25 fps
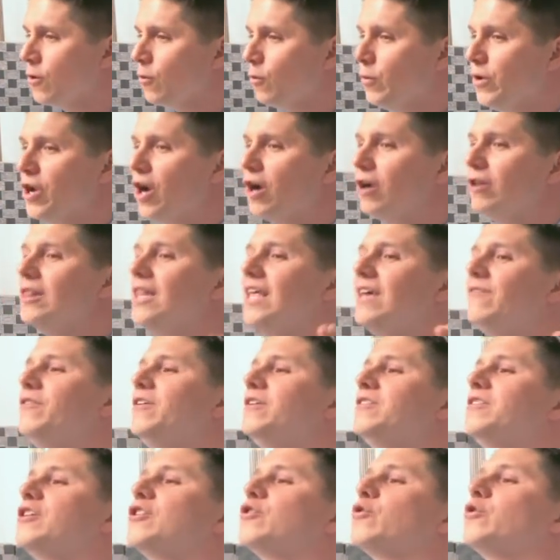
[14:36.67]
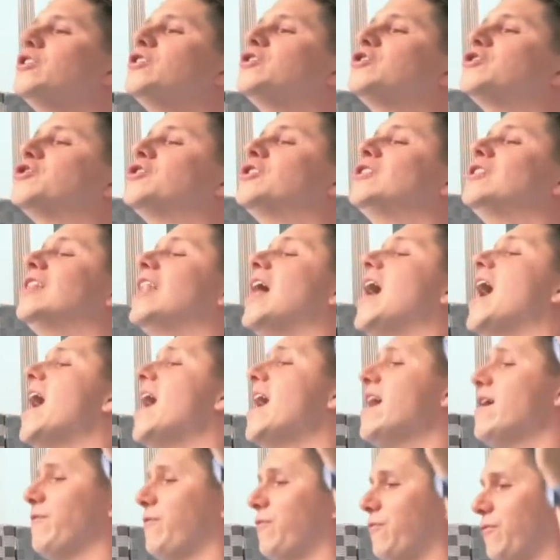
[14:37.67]
we are living the Christian
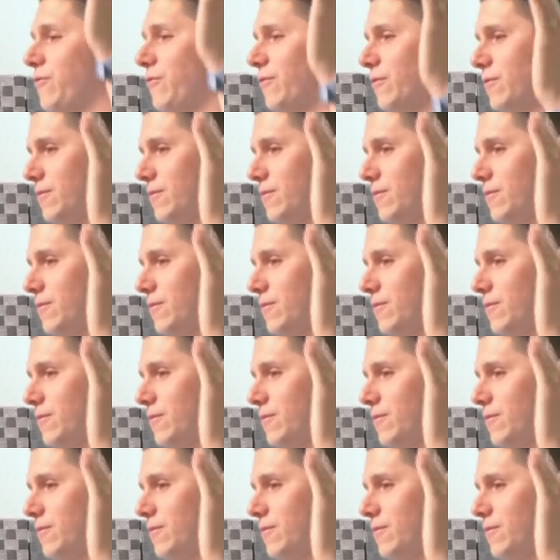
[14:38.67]
life.